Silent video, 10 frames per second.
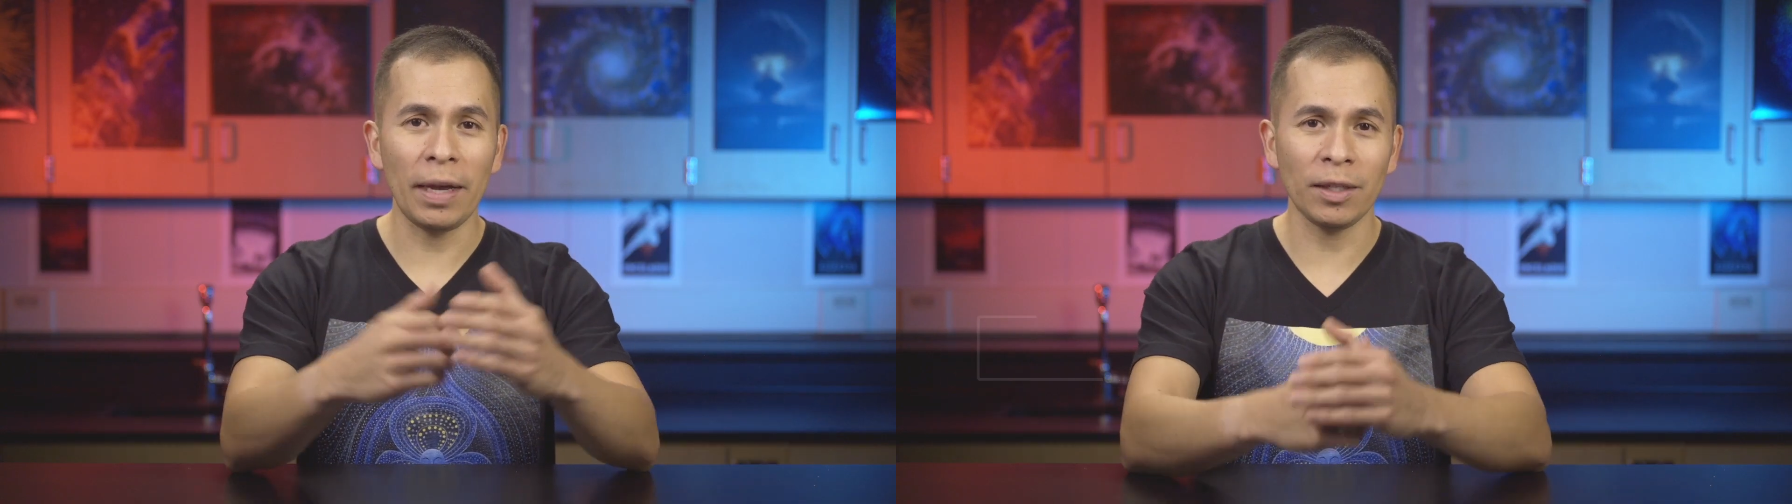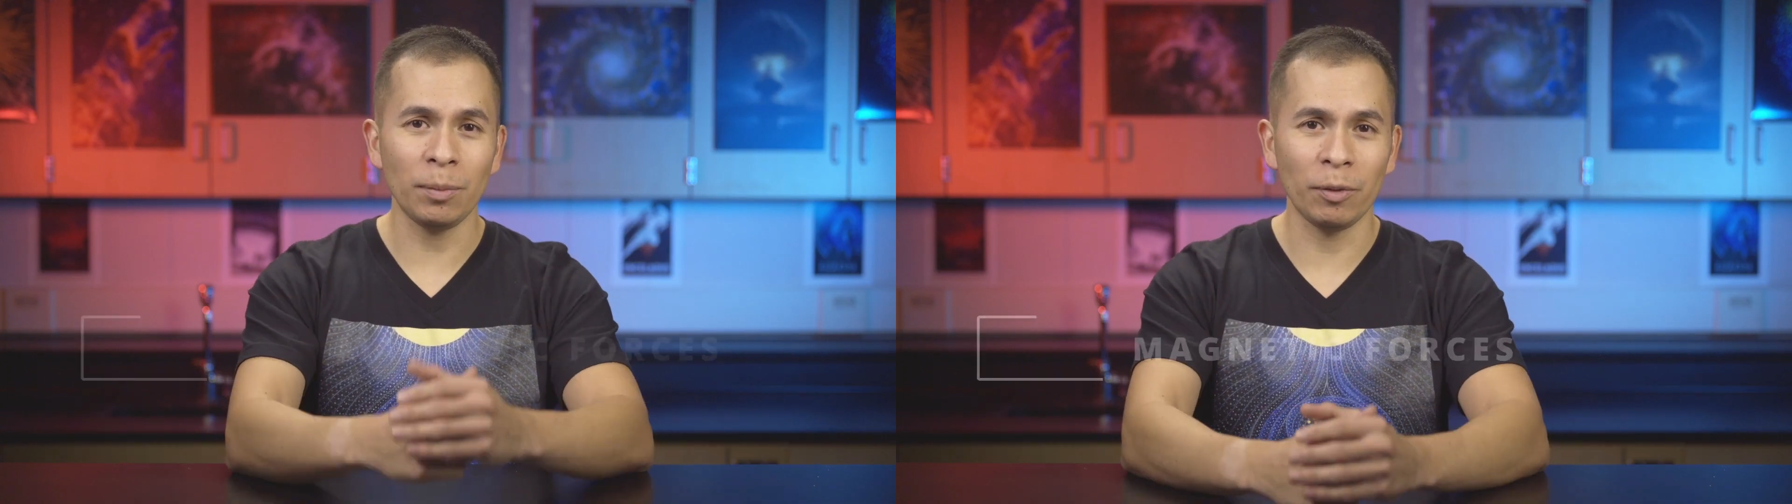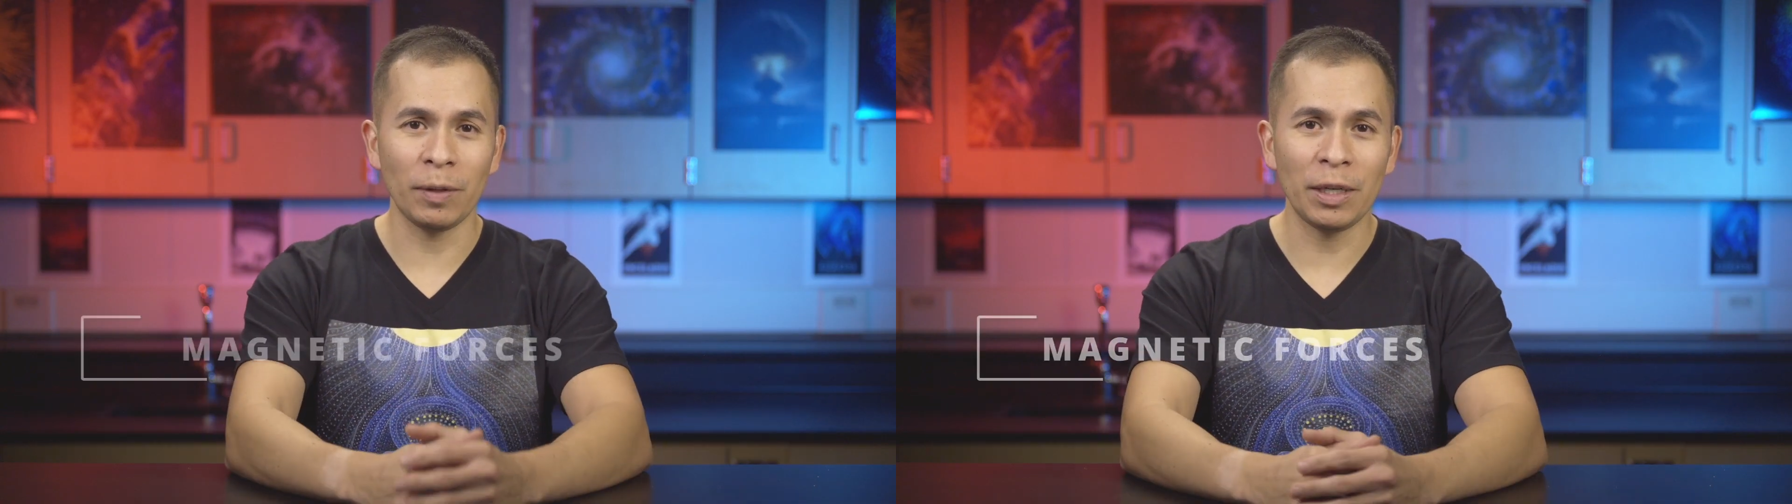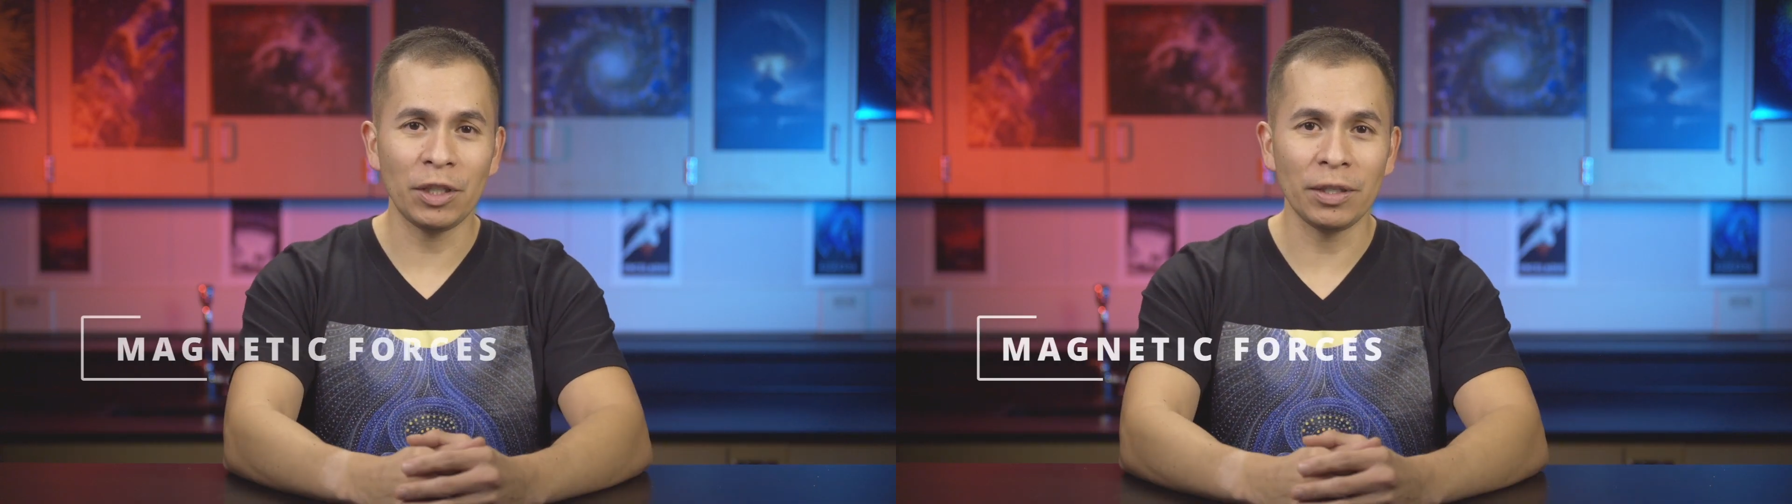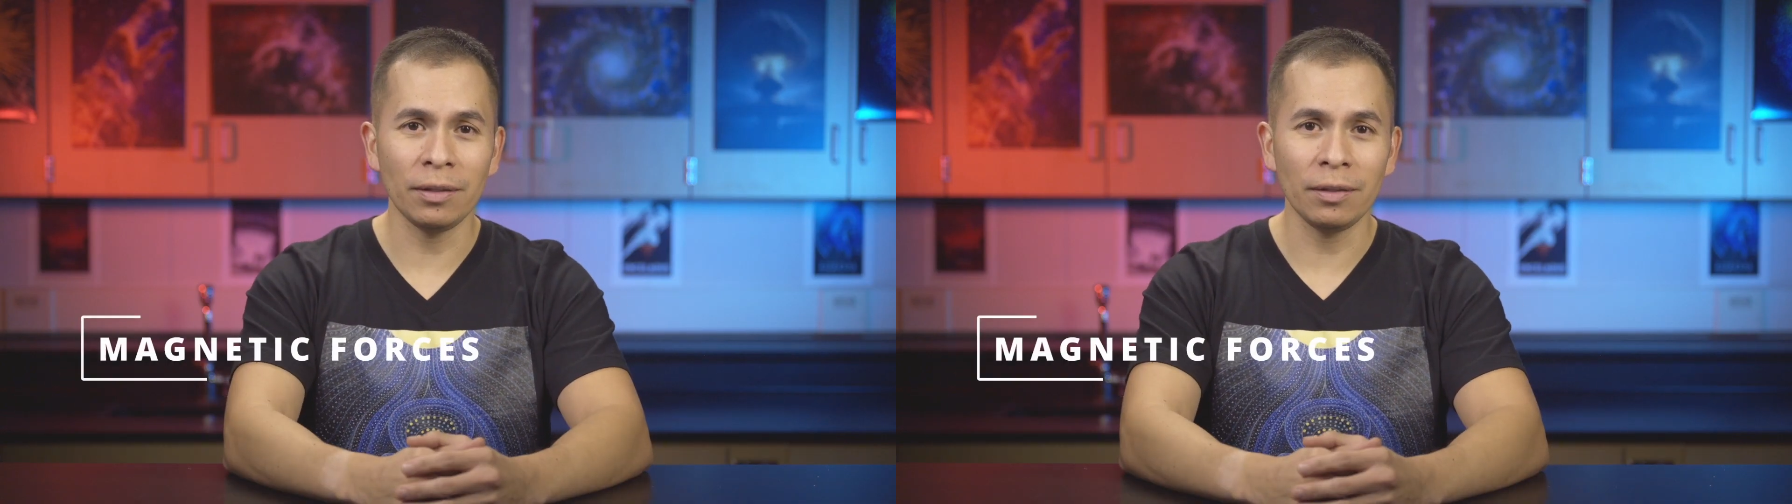
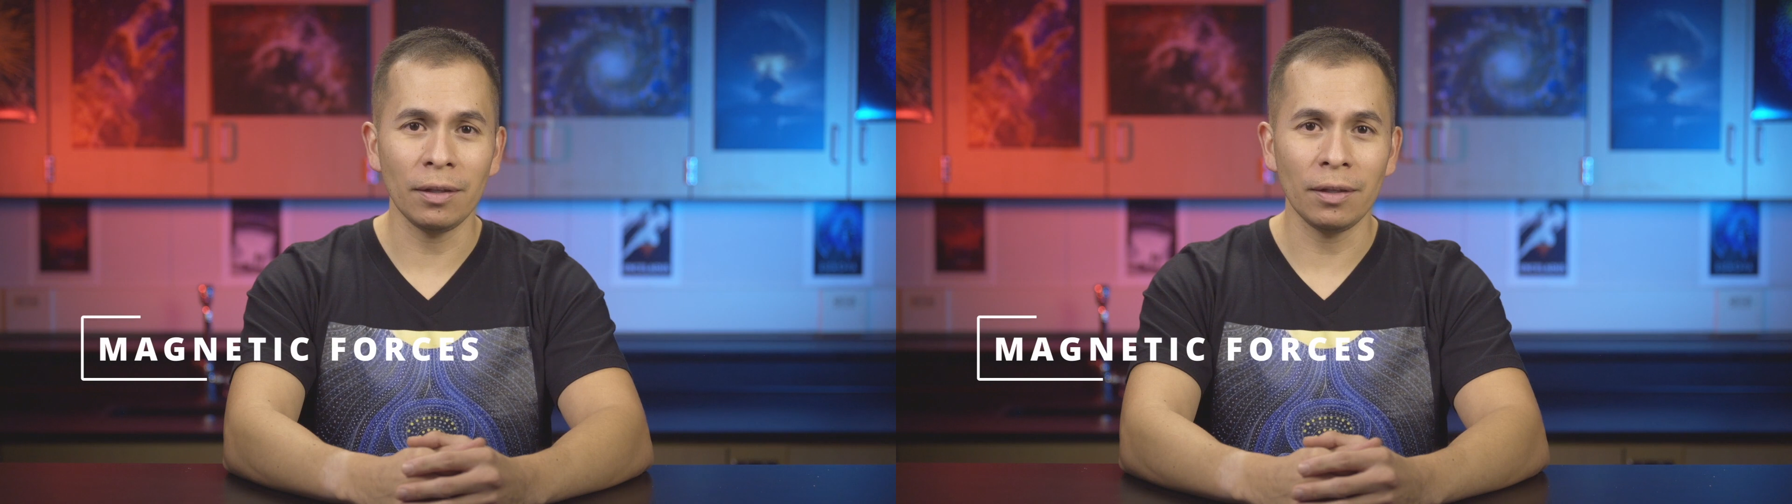exploration